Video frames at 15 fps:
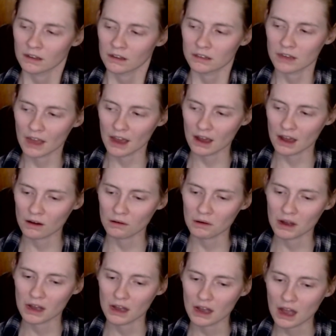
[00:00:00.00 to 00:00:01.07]
Now,
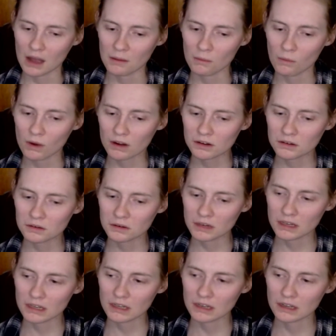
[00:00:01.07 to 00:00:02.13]
I'm
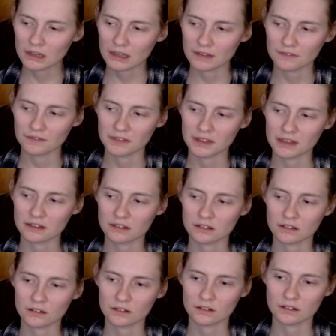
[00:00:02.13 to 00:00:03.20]
wondering if
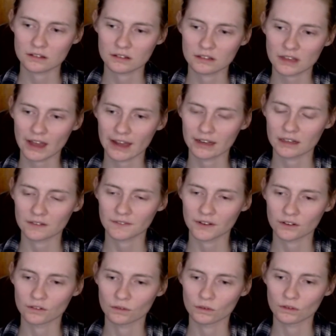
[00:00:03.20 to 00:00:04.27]
this side
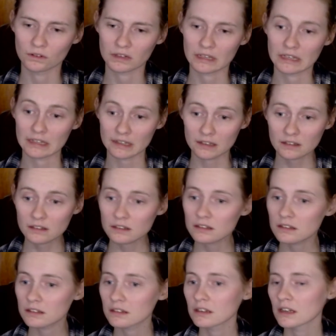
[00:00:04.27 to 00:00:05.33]
individual
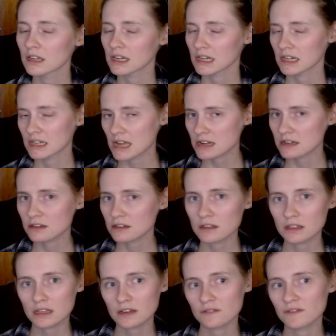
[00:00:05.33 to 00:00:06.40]
is connected to the
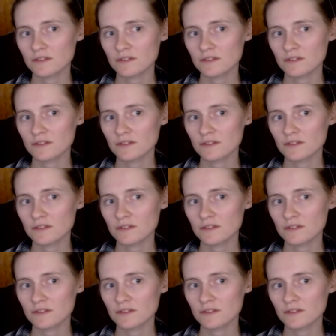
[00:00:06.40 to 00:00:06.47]
League of